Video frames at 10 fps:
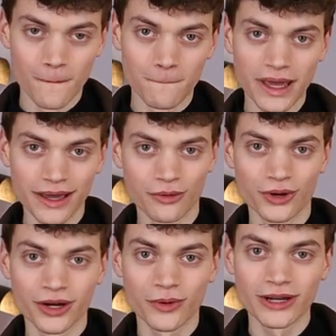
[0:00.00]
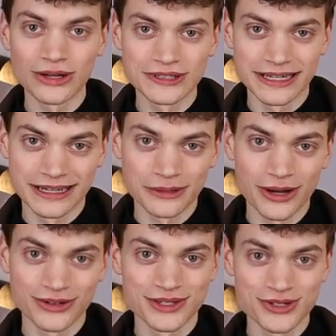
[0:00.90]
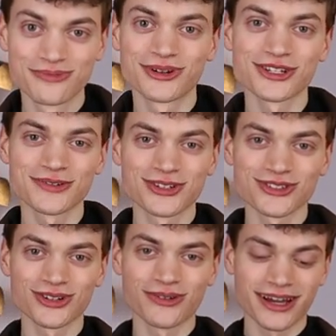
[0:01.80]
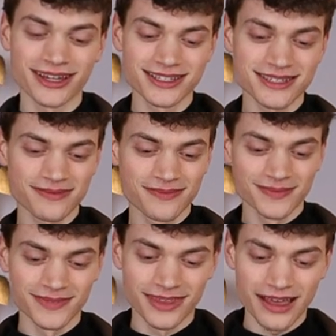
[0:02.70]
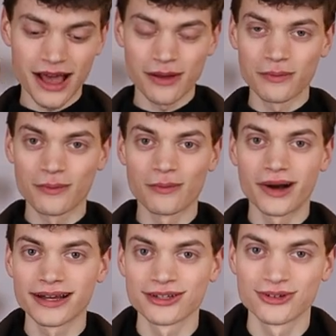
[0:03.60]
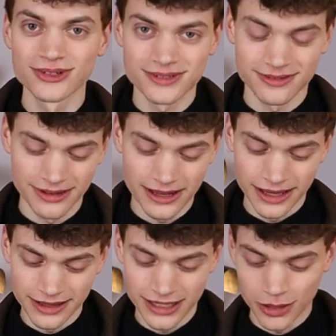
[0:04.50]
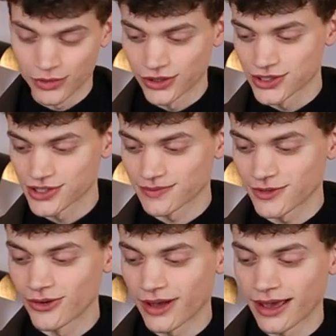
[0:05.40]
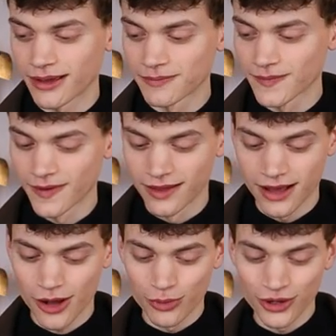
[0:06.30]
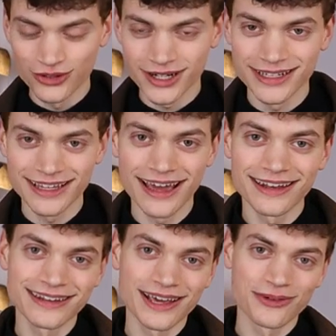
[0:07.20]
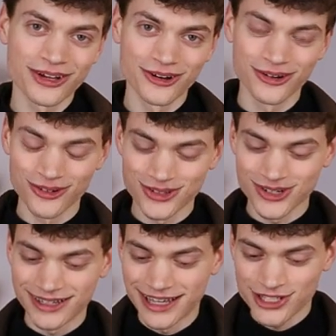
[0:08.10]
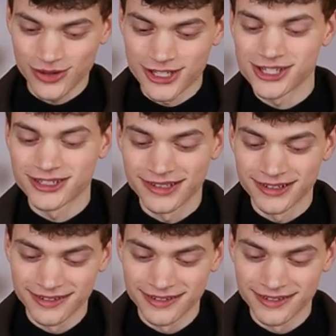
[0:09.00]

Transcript: make work without thinking about it too much because otherwise I might not like it that much. Okay, I'll blow dry it again and then we go on to the next question.